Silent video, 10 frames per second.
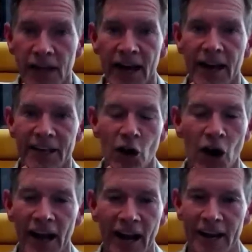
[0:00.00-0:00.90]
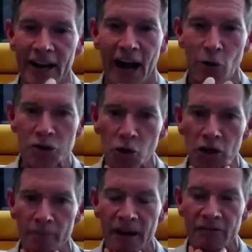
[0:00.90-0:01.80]
I always
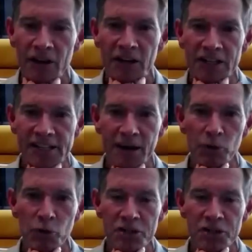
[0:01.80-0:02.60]
roll out my favorite example,